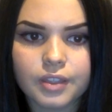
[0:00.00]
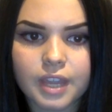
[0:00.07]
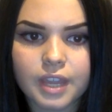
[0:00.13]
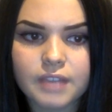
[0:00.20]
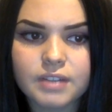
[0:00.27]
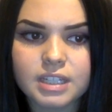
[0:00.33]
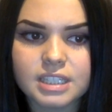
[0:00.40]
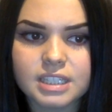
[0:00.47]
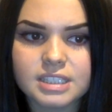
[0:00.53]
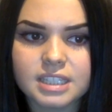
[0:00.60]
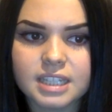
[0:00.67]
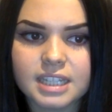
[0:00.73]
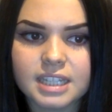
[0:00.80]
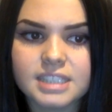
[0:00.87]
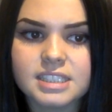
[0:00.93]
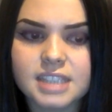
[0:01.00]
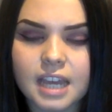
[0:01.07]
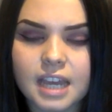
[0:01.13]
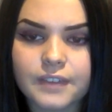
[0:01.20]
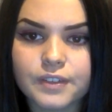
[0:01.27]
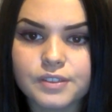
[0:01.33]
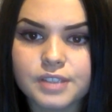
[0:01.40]
They released the latest
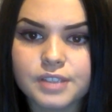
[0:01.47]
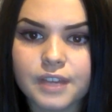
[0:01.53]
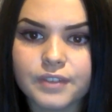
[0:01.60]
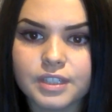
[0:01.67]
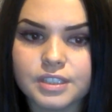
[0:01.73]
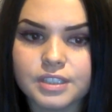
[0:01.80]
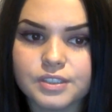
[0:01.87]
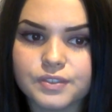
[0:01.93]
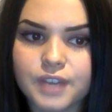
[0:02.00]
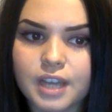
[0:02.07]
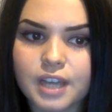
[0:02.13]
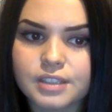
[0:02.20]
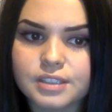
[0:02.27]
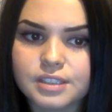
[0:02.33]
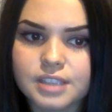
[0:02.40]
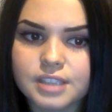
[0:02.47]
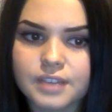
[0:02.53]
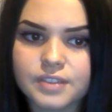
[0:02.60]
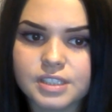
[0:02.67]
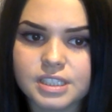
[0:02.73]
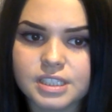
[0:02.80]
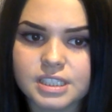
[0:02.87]
iPhone 7 in
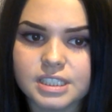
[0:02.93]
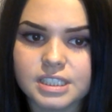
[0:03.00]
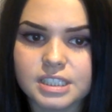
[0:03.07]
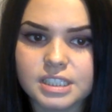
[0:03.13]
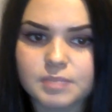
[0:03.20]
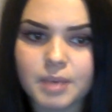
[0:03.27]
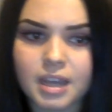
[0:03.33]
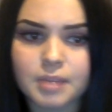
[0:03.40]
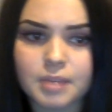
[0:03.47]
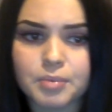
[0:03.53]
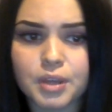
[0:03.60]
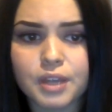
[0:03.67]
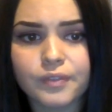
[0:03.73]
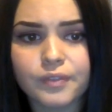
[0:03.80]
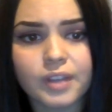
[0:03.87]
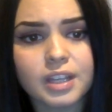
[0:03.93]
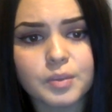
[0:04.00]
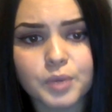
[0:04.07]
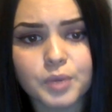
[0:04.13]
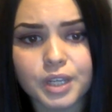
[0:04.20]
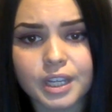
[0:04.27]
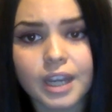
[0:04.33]
2017 despite a perfectly
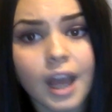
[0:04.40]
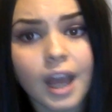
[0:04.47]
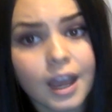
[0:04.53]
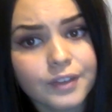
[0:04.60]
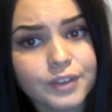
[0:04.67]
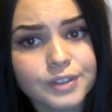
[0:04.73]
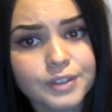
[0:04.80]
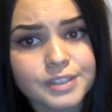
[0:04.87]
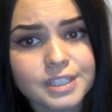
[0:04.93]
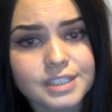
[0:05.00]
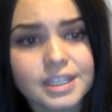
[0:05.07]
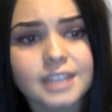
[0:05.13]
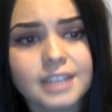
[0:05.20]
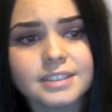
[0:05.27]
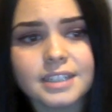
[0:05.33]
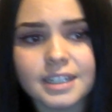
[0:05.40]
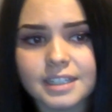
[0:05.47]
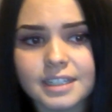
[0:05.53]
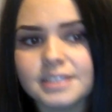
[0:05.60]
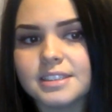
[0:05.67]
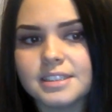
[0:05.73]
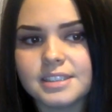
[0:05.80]
working iPhone 6s in
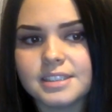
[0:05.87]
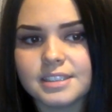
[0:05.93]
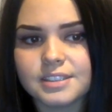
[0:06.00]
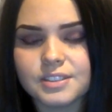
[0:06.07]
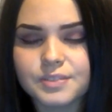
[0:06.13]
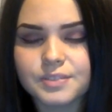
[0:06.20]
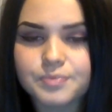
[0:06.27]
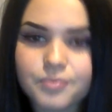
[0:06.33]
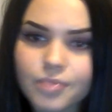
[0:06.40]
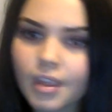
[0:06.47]
existence.